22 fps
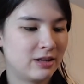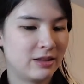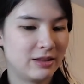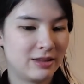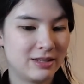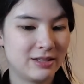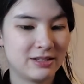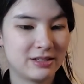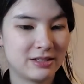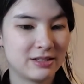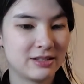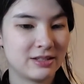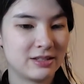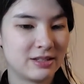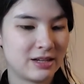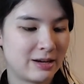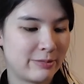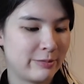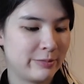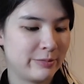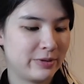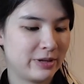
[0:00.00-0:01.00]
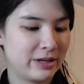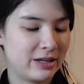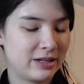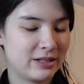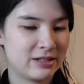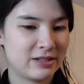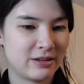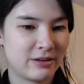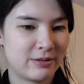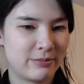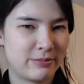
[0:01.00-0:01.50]
This is the time and
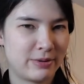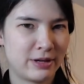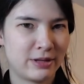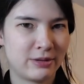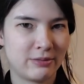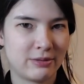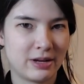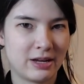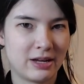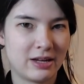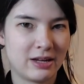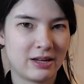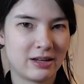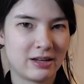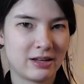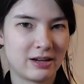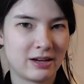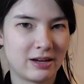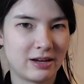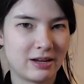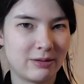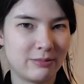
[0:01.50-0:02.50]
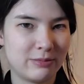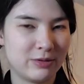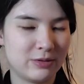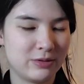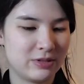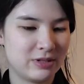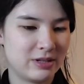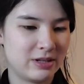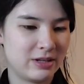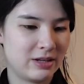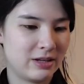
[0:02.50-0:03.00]
place. By the way, I am
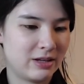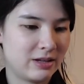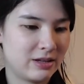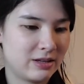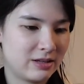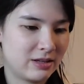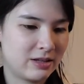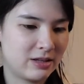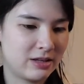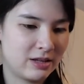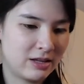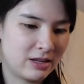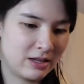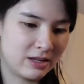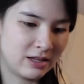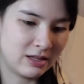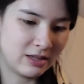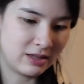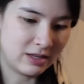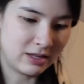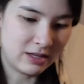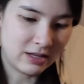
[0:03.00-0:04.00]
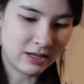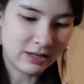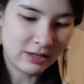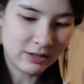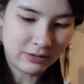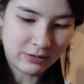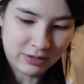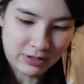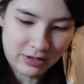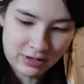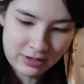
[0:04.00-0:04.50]
using the yellow
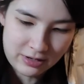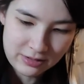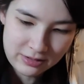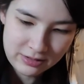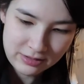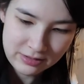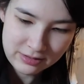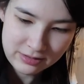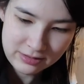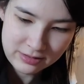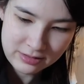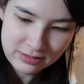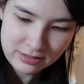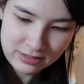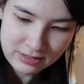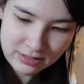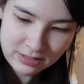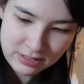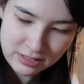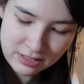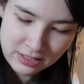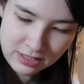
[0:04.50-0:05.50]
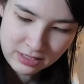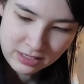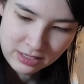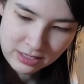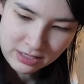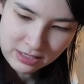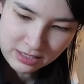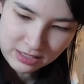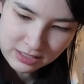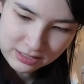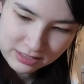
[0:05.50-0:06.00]
yarn,
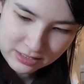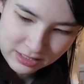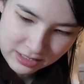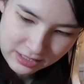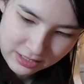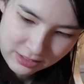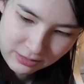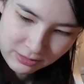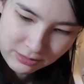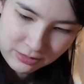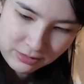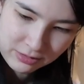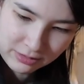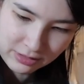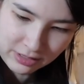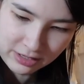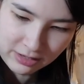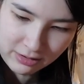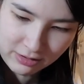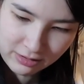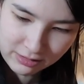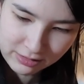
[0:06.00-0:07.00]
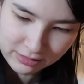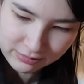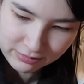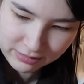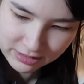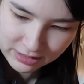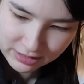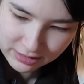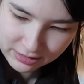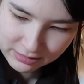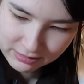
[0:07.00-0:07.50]
and I go through like all of
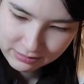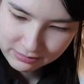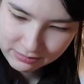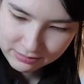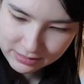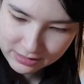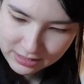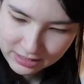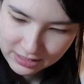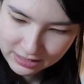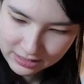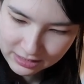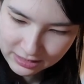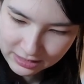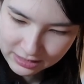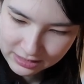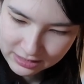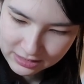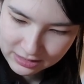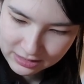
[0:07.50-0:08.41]
the kind of like,